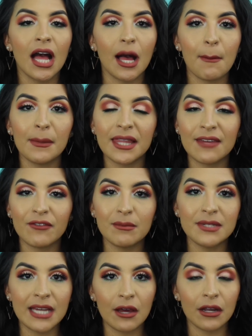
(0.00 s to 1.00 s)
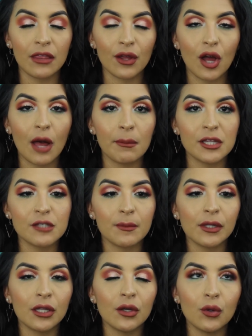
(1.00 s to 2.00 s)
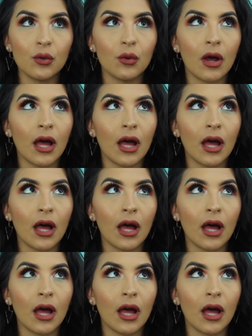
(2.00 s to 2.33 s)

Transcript: leave them down in the comments below.